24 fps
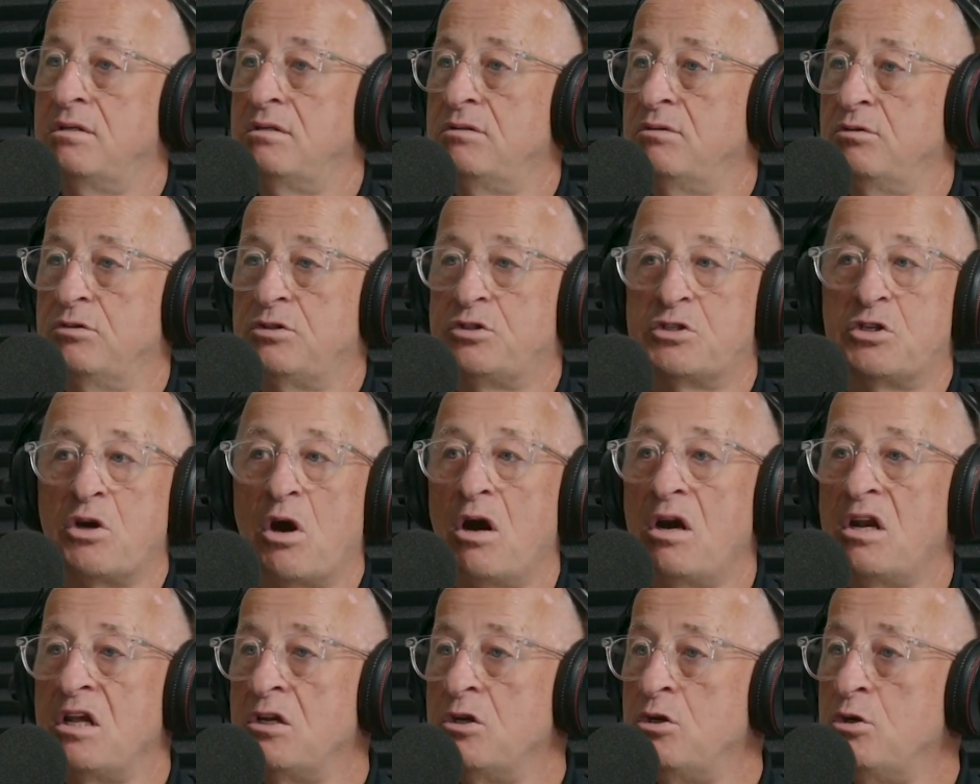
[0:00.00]

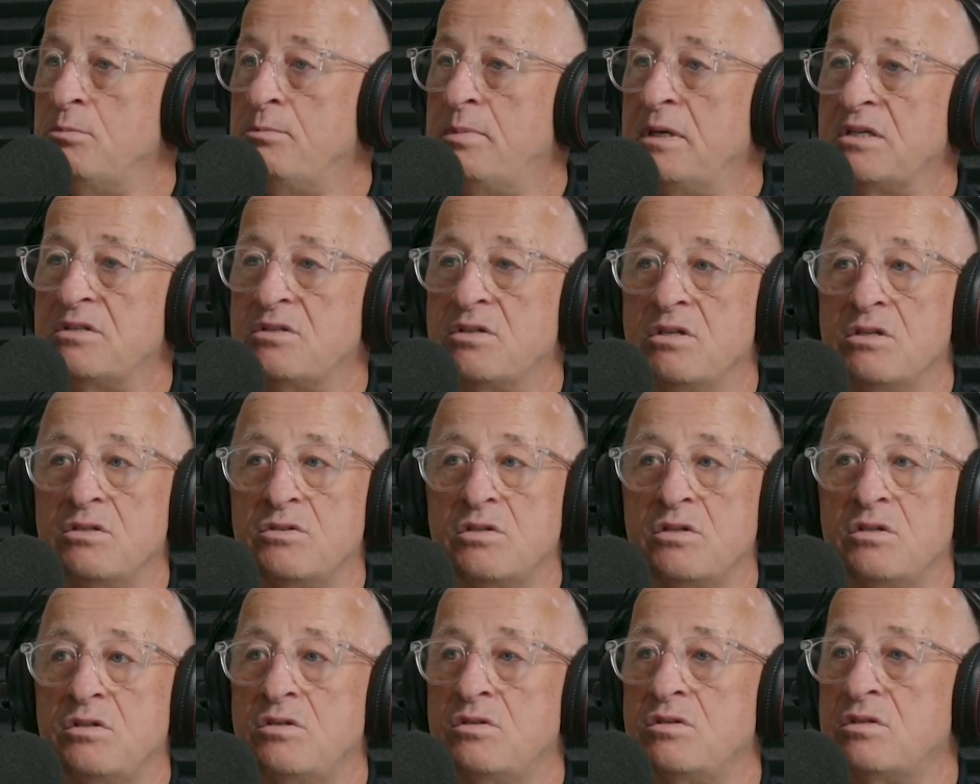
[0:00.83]
starting new
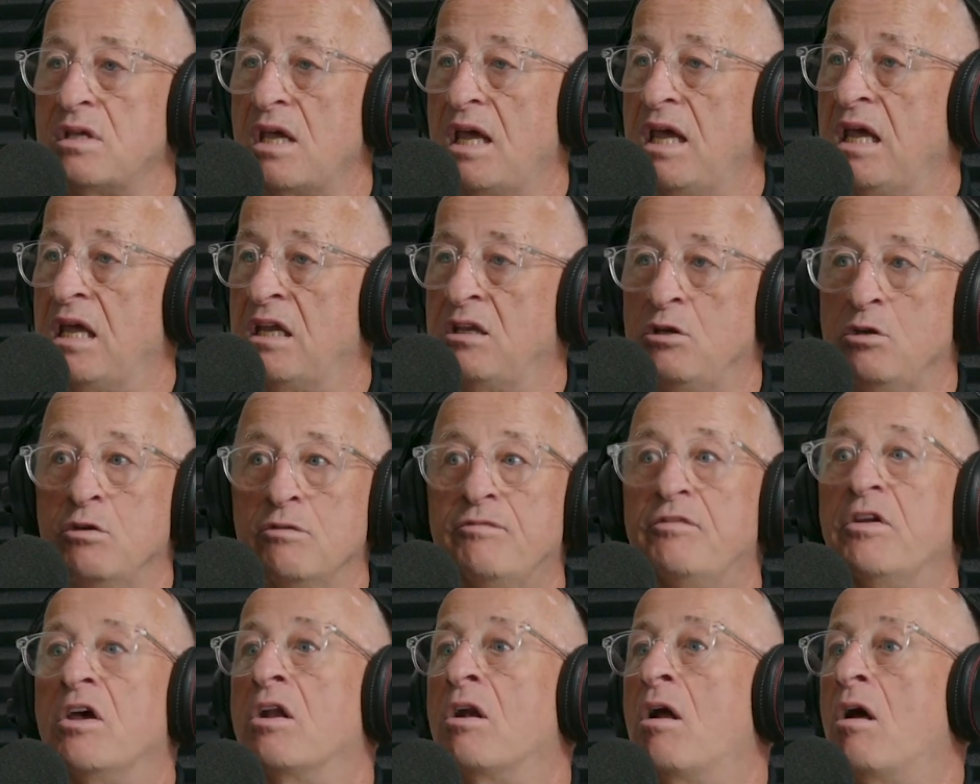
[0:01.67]
businesses, and you've
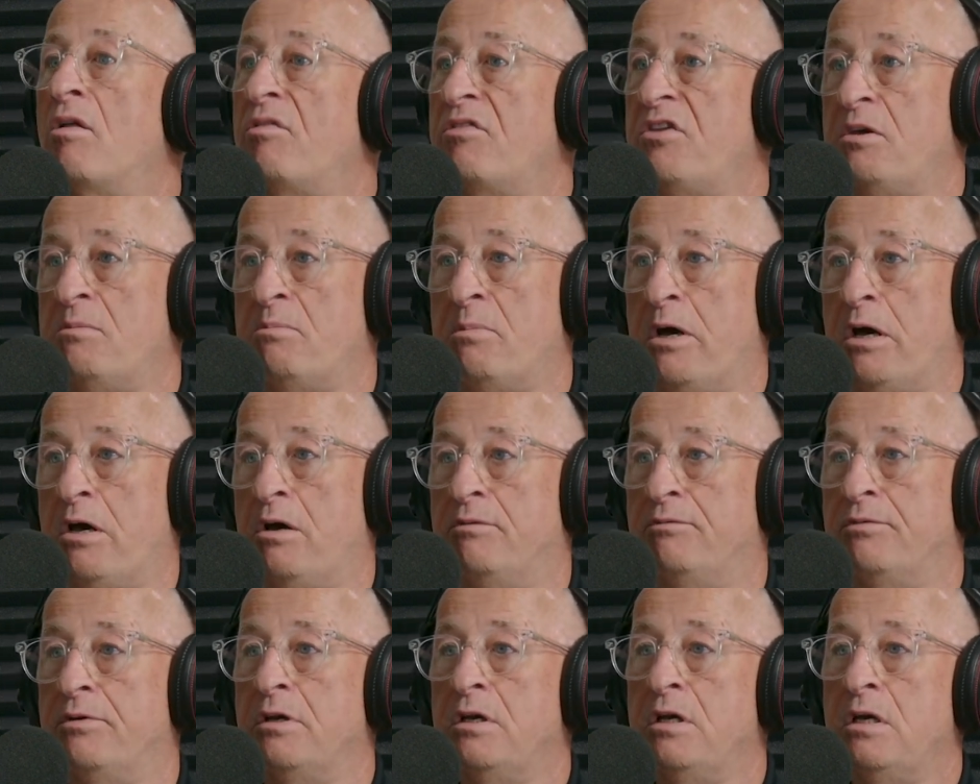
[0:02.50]
done all the
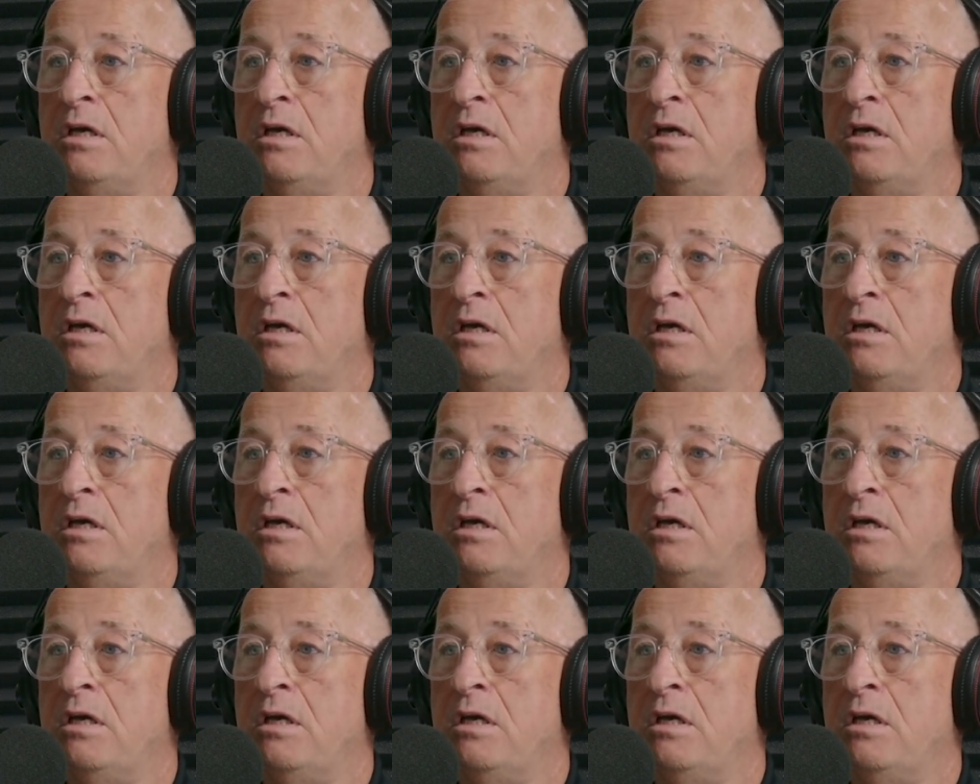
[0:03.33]
above.